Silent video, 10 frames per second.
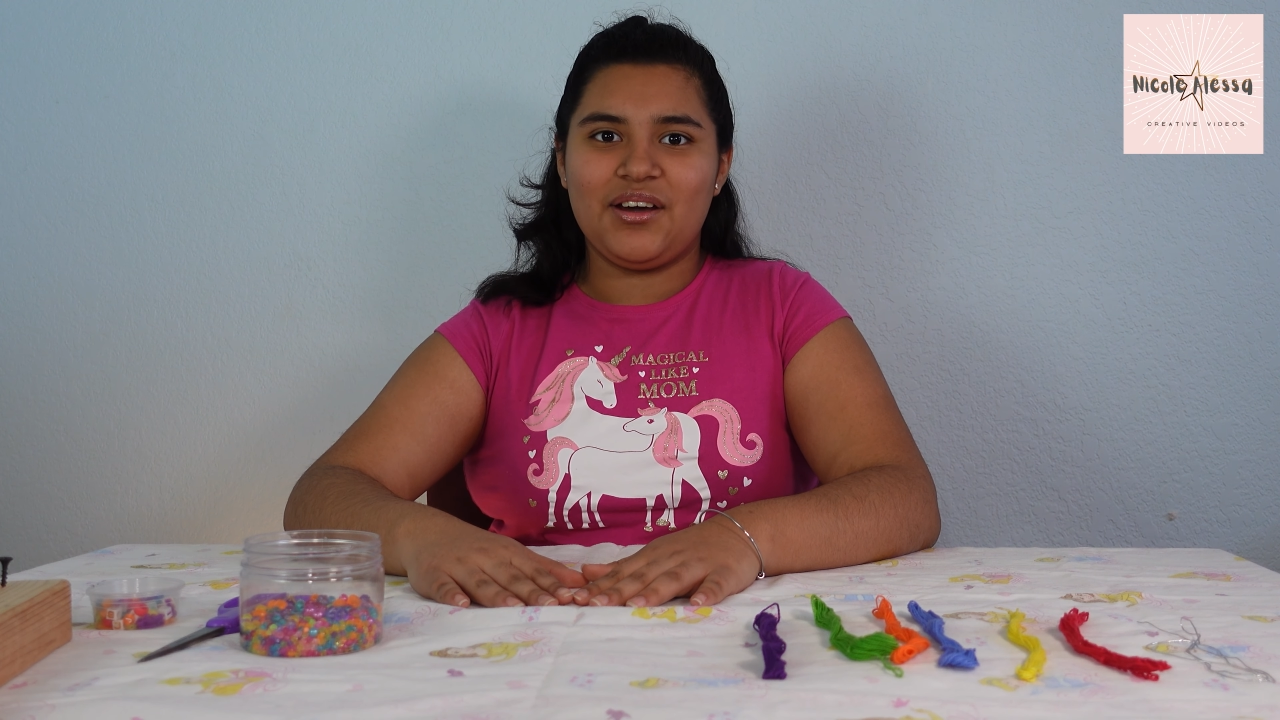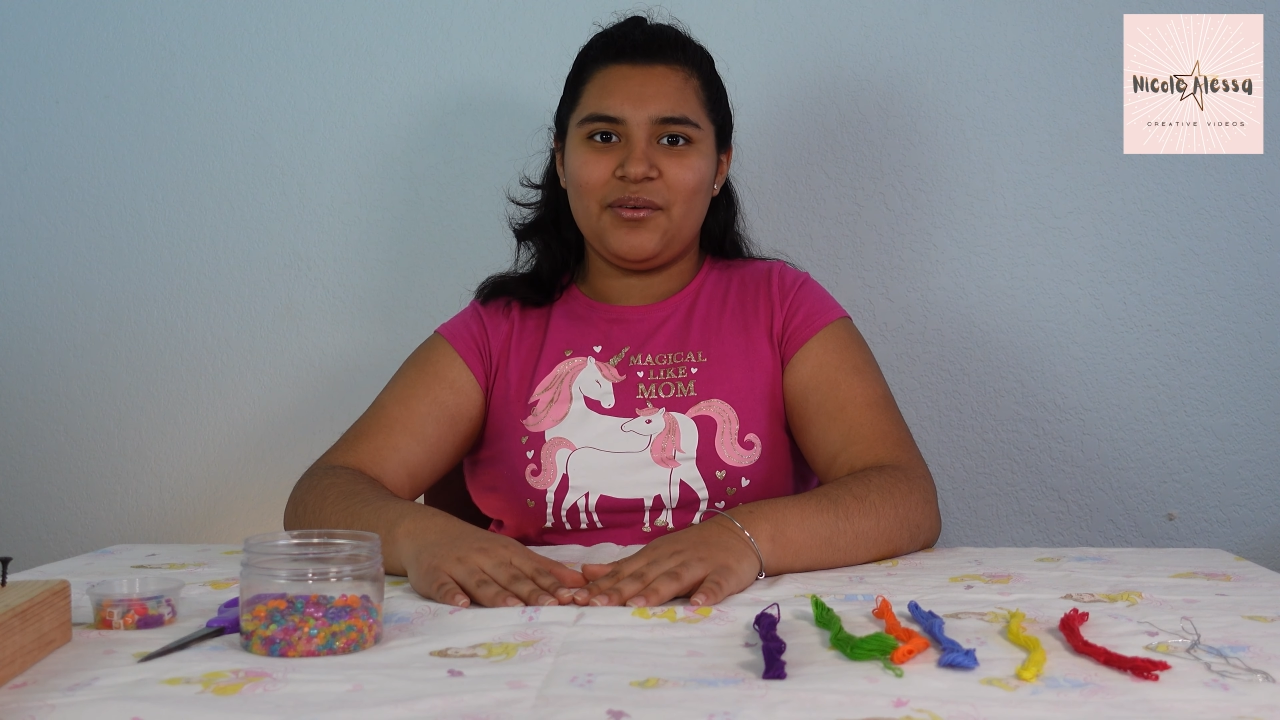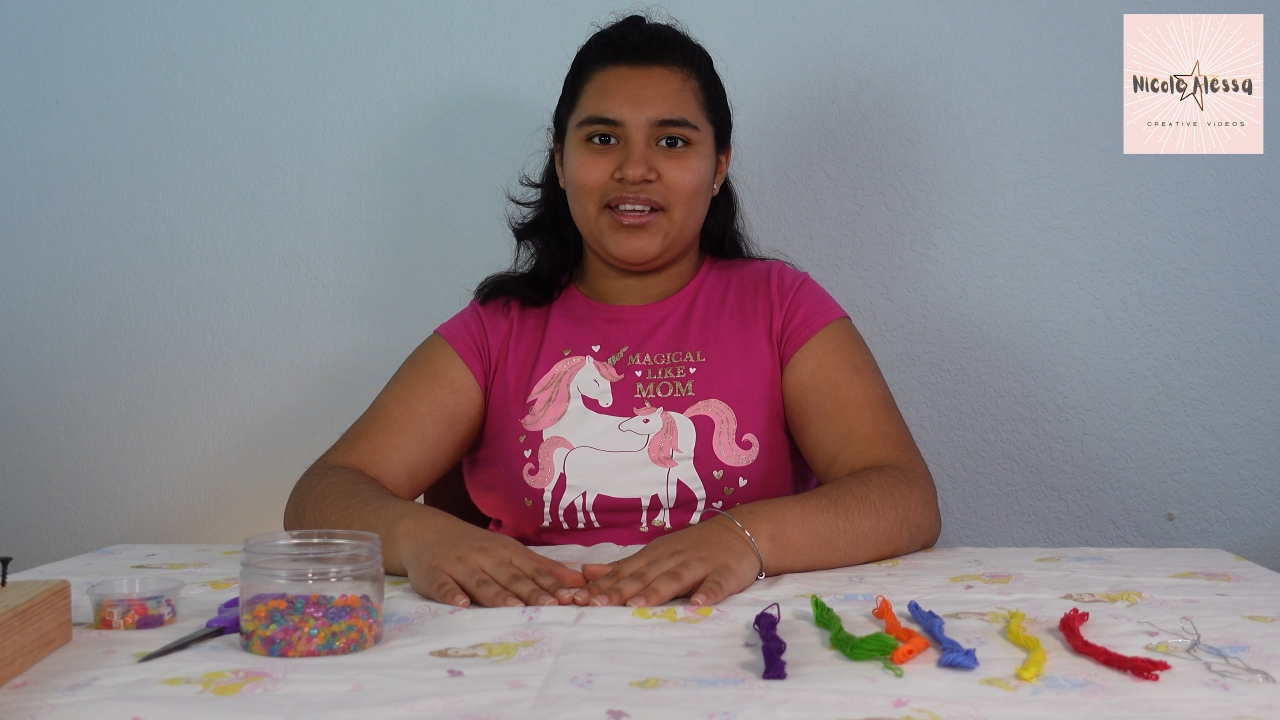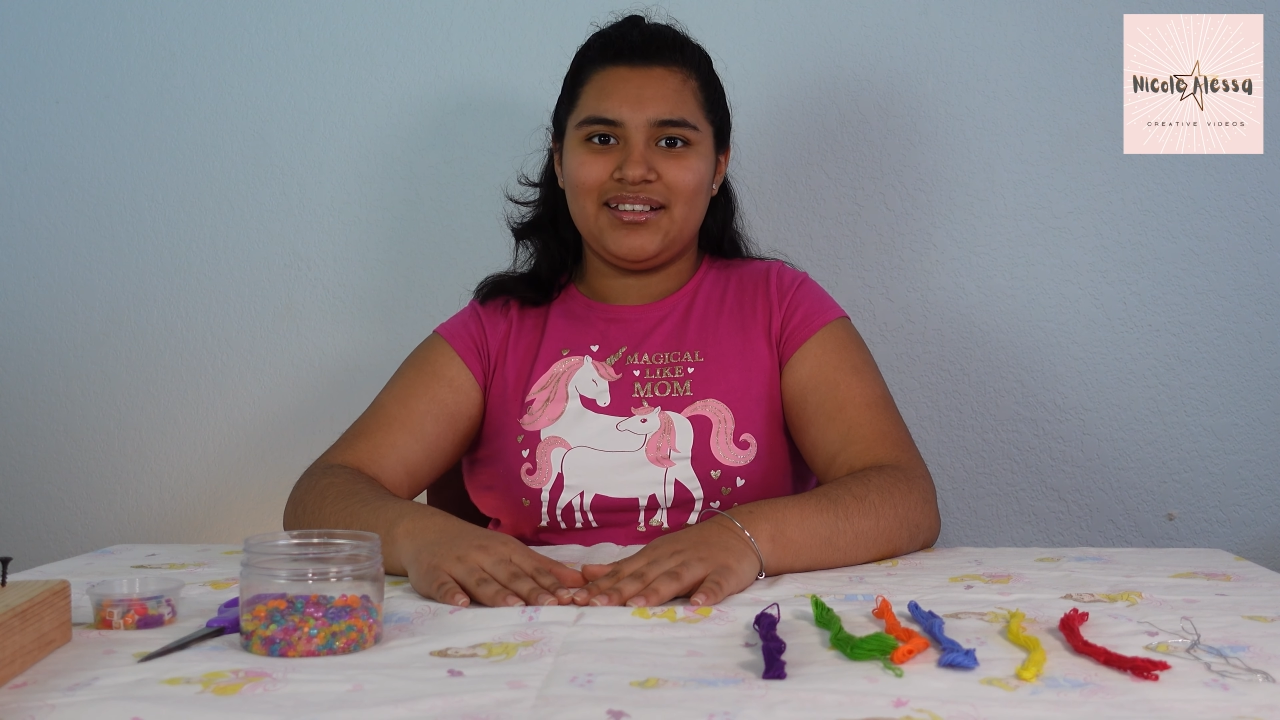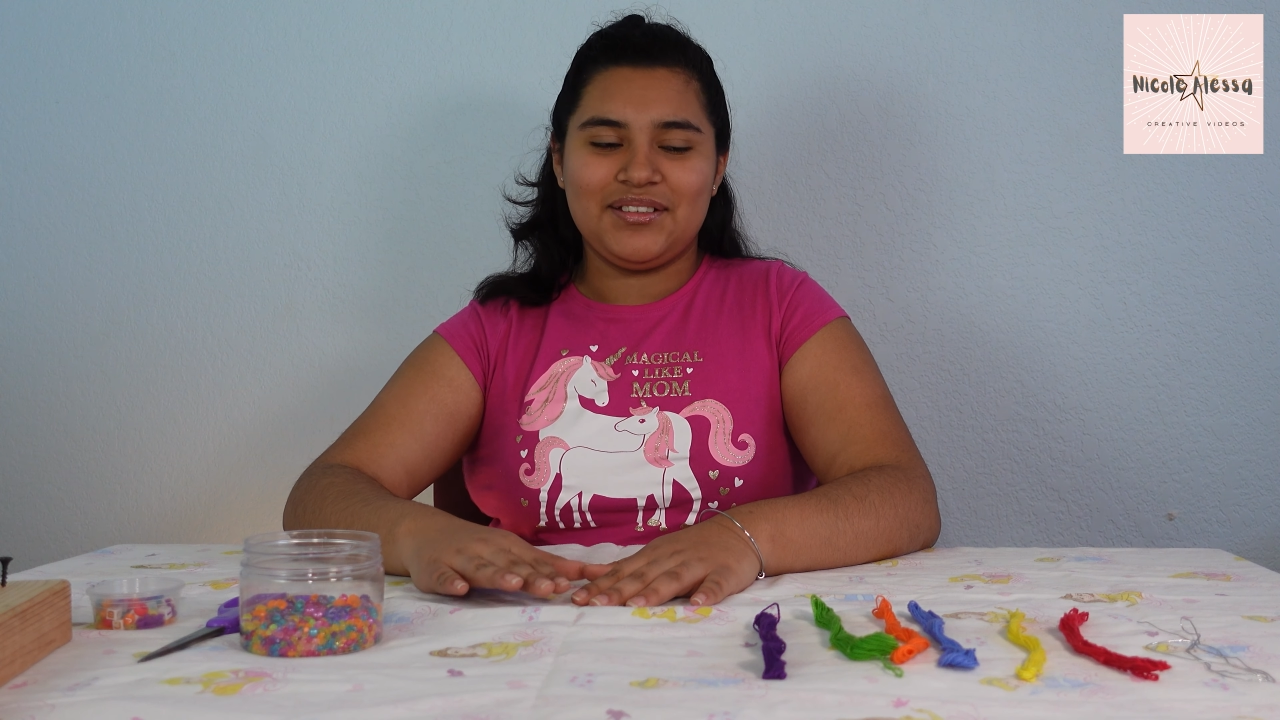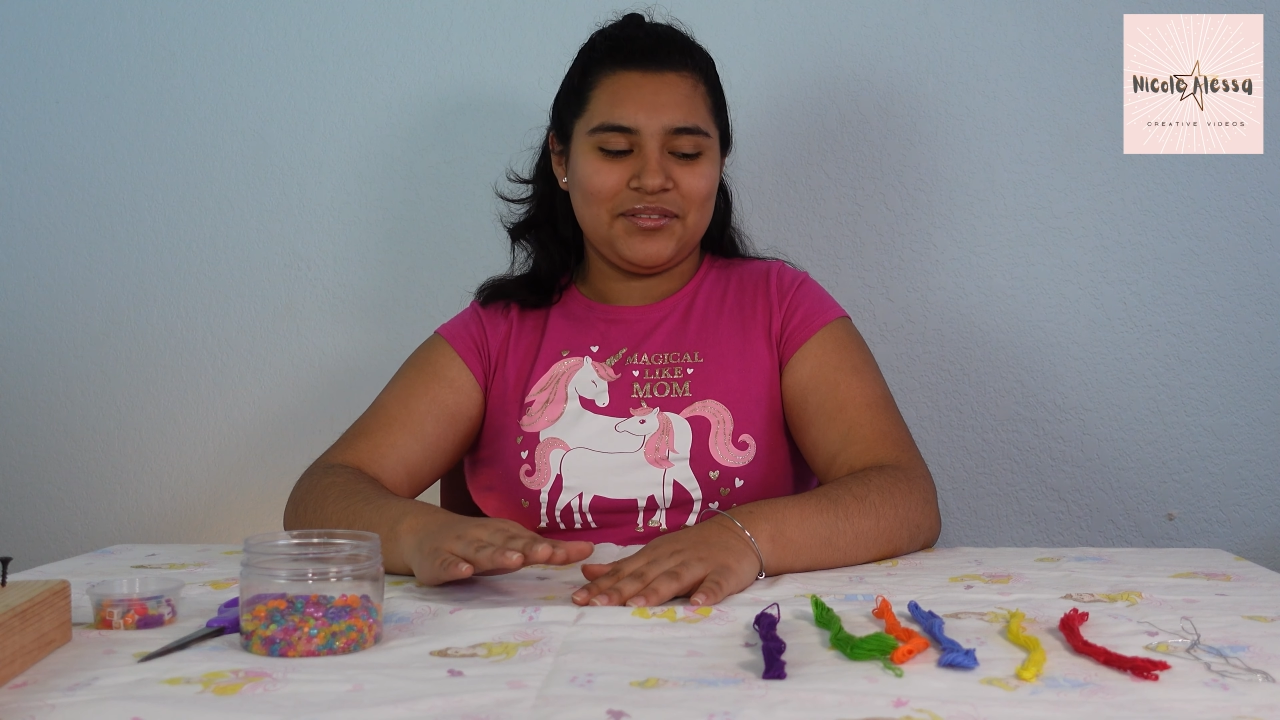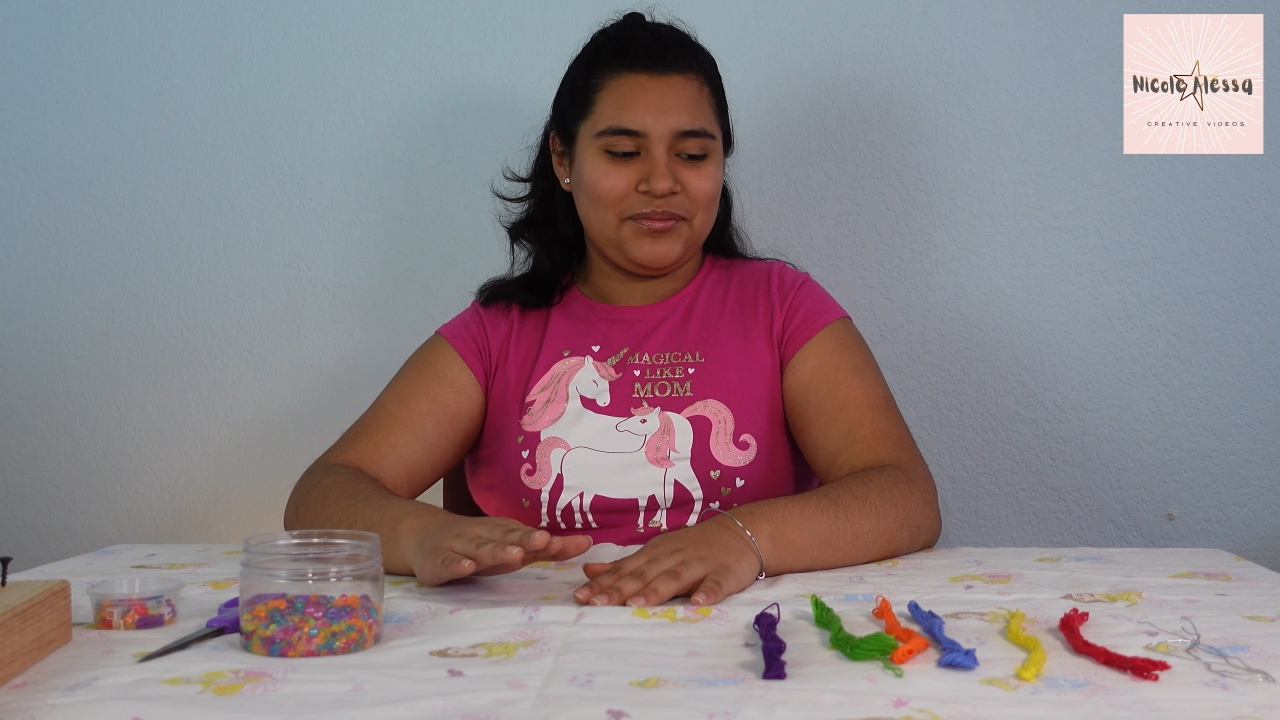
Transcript: going.